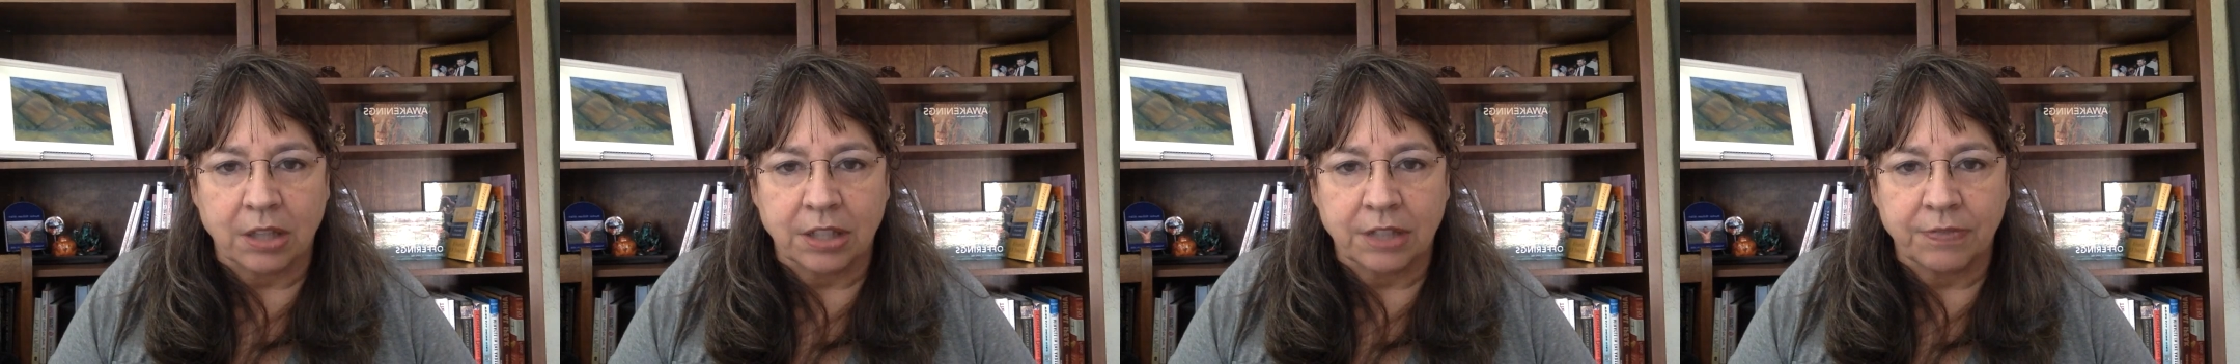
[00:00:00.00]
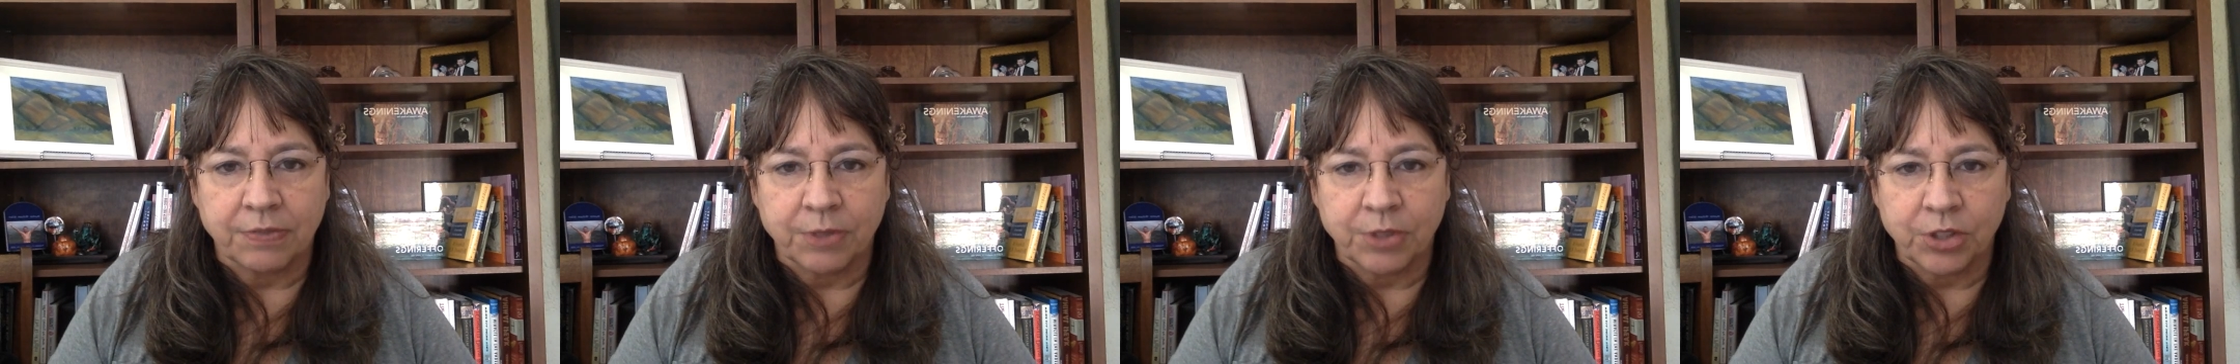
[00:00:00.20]

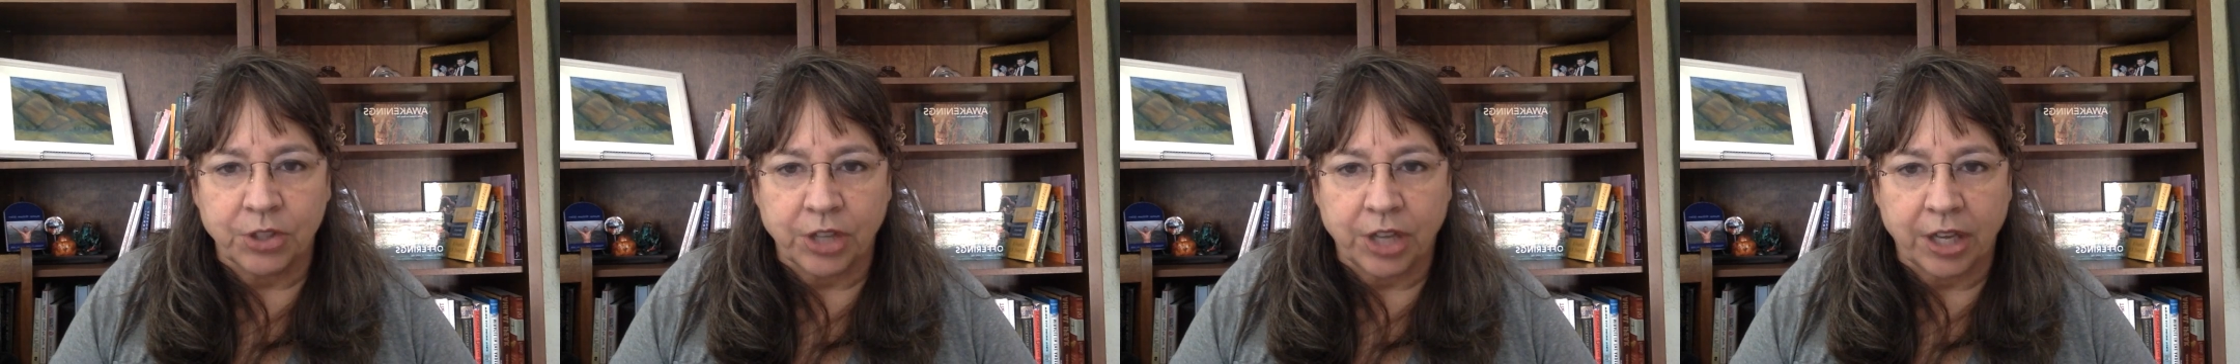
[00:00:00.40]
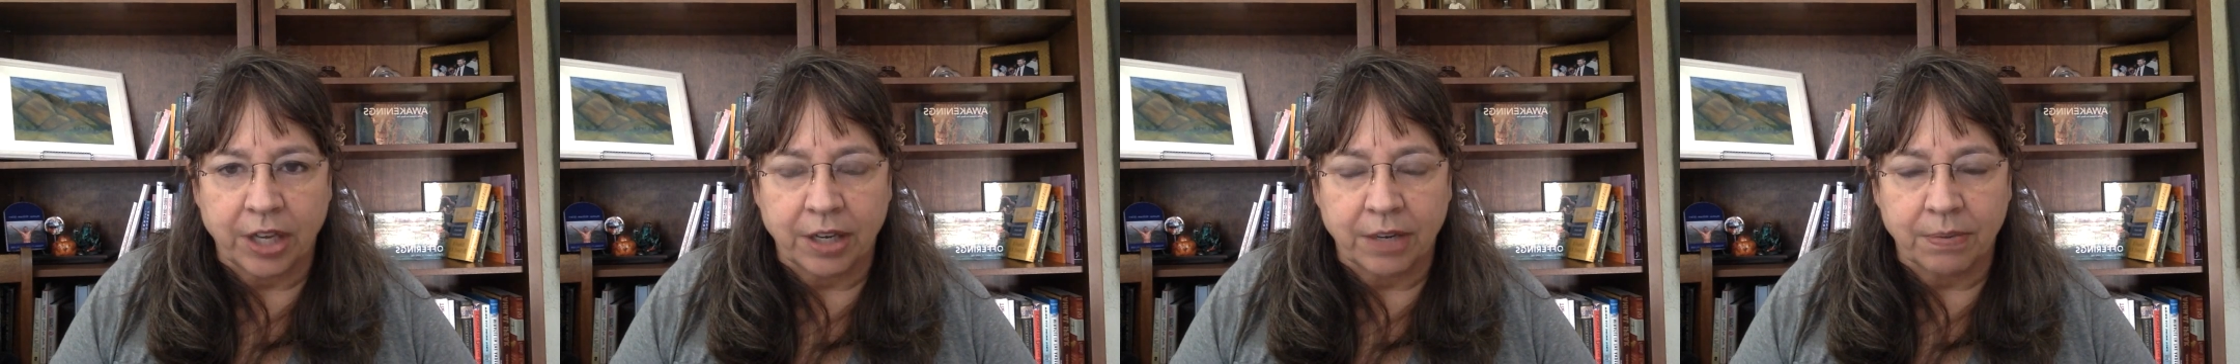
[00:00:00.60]

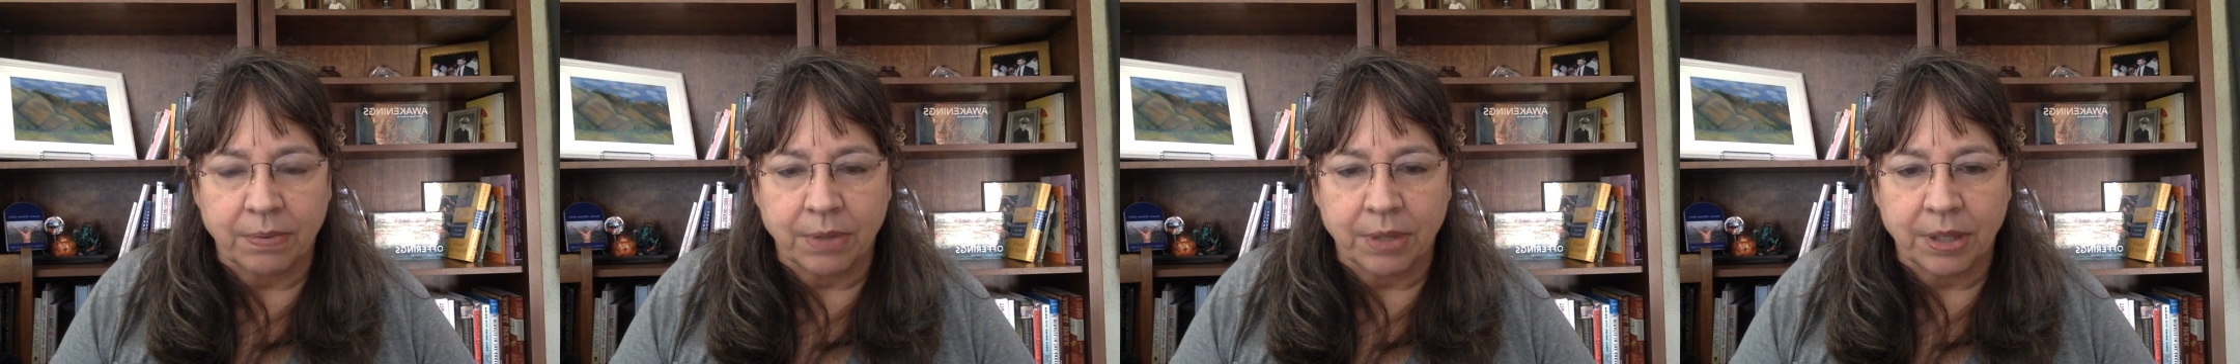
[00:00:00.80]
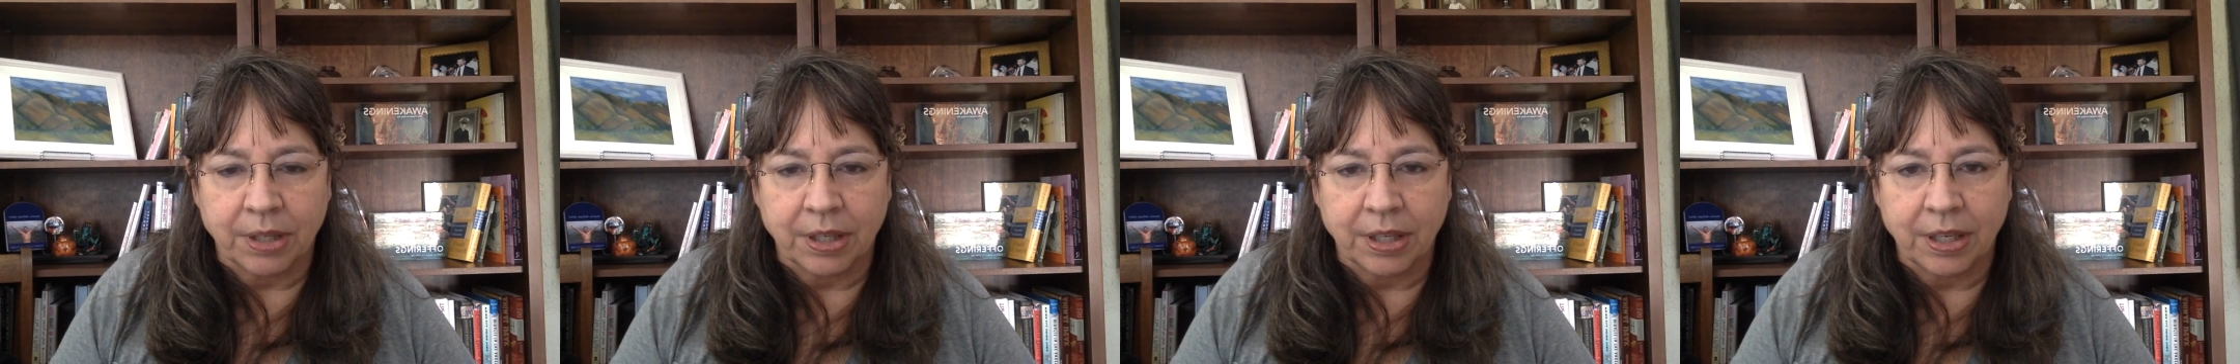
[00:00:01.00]
differentiated
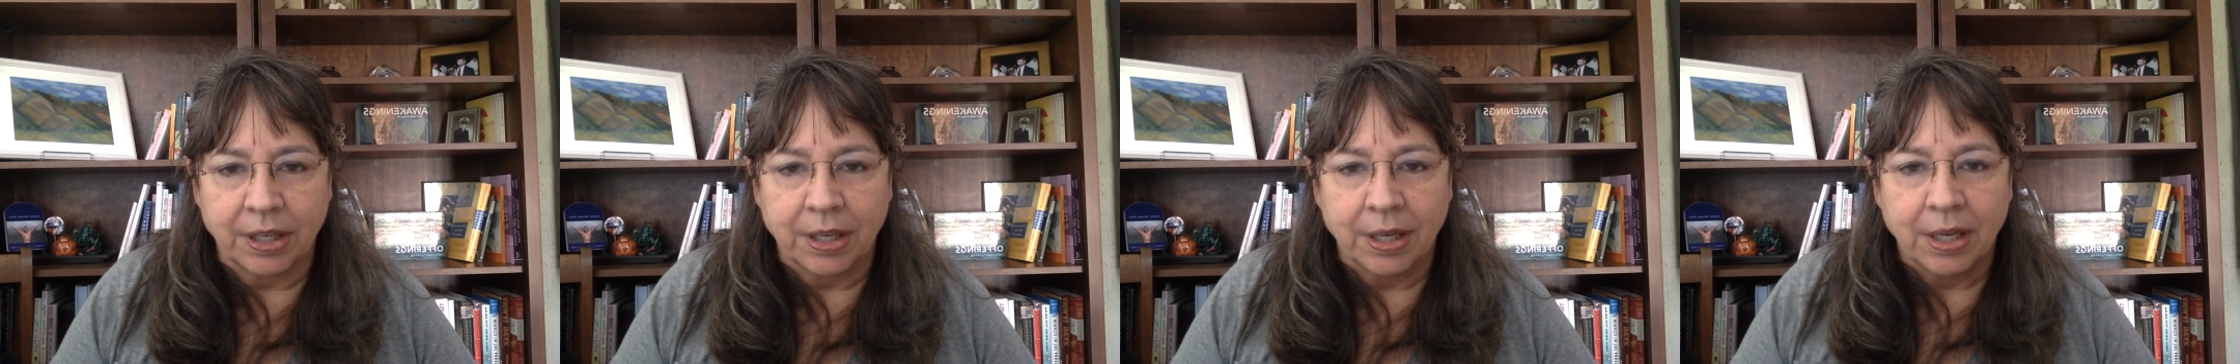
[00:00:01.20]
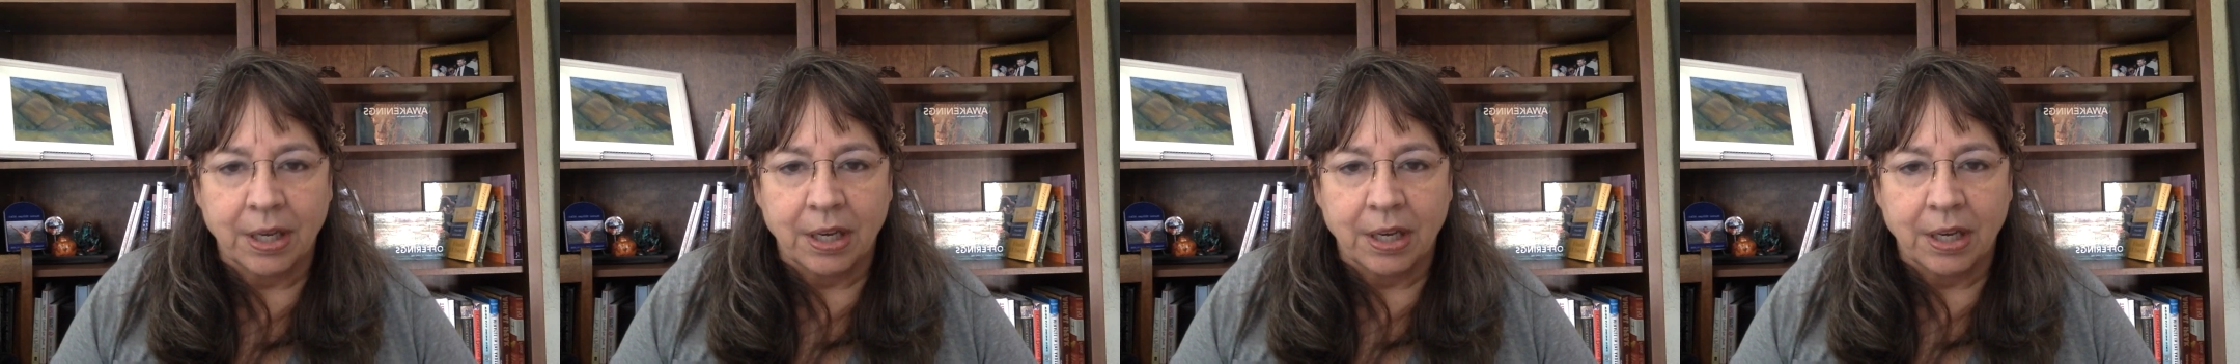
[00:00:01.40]
really